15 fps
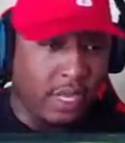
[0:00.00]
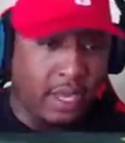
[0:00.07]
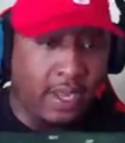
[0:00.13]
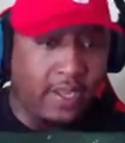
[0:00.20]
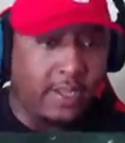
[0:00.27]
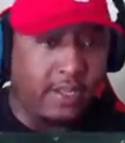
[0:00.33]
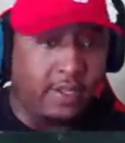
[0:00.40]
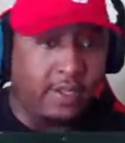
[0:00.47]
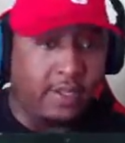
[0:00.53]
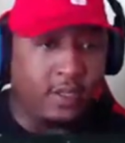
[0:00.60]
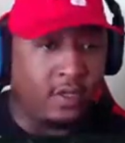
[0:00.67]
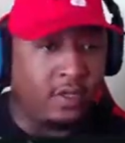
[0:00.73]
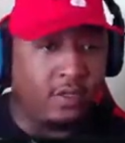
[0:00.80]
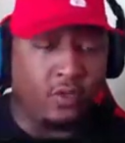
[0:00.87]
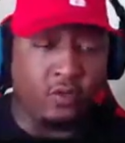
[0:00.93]
you. Hey,
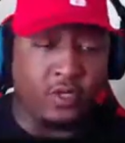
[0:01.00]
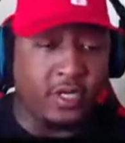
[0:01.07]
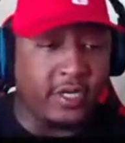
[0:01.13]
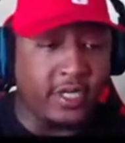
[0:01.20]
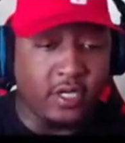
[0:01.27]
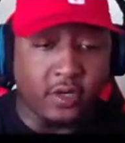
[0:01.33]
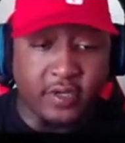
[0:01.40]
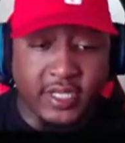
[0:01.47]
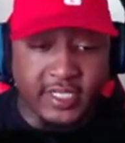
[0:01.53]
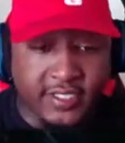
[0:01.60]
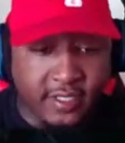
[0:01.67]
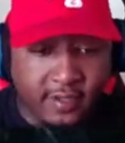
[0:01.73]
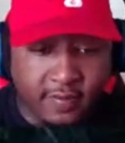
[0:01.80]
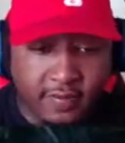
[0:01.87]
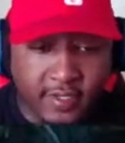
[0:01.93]
you good to go get
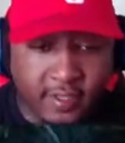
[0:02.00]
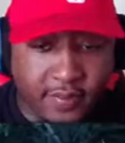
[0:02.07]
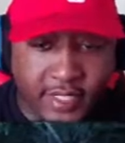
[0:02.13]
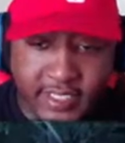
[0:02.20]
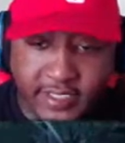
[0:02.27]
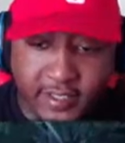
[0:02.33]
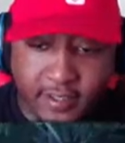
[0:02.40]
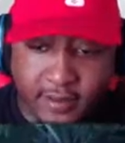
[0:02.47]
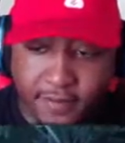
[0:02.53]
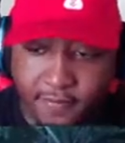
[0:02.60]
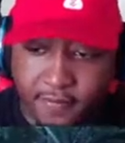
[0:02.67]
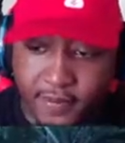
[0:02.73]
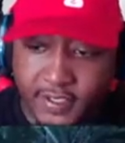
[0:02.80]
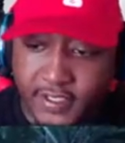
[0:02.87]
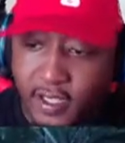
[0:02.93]
some? Come get some.
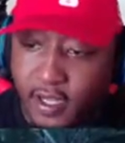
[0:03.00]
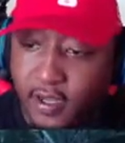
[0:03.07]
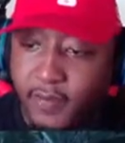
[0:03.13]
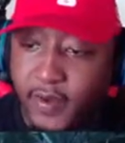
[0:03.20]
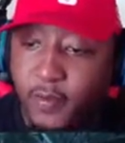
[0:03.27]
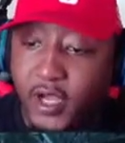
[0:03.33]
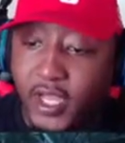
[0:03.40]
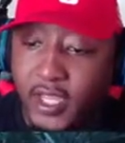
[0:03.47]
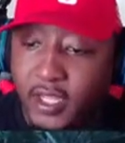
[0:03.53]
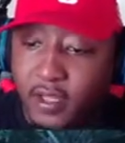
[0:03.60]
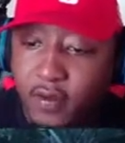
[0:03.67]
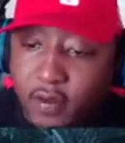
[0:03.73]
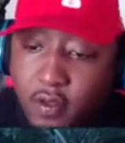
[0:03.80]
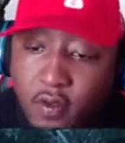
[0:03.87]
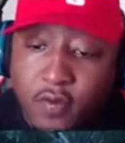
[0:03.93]
What's up, my boy?
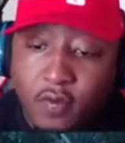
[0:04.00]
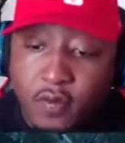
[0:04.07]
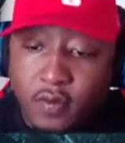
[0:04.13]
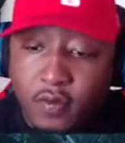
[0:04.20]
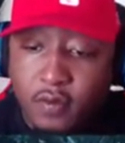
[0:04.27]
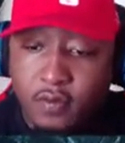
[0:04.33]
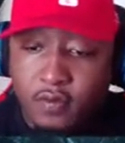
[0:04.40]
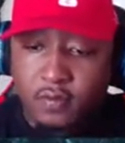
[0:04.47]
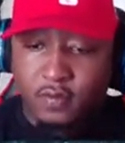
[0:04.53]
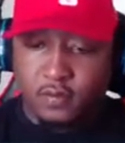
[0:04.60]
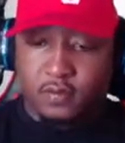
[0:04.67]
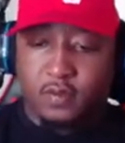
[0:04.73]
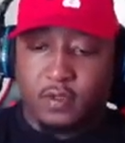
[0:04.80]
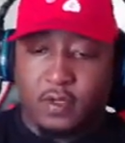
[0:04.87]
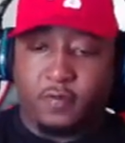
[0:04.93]

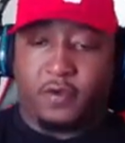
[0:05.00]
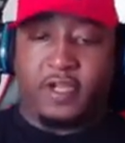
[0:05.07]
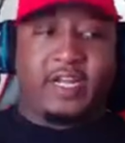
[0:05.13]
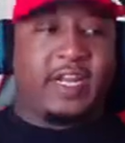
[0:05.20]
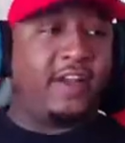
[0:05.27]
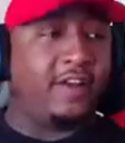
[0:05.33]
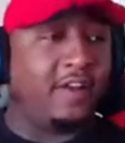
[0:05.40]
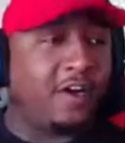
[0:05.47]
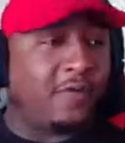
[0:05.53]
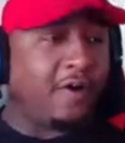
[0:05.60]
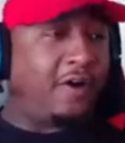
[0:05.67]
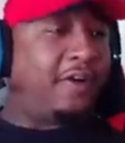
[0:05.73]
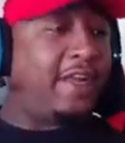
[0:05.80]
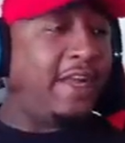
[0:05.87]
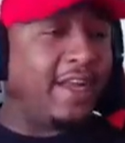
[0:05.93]
Boy, hit so that
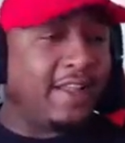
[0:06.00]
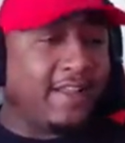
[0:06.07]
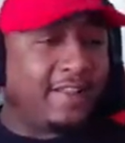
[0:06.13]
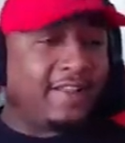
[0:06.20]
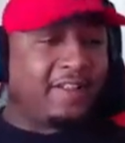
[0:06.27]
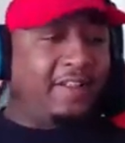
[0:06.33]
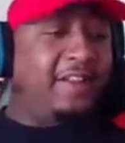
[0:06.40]
walk, ain't it?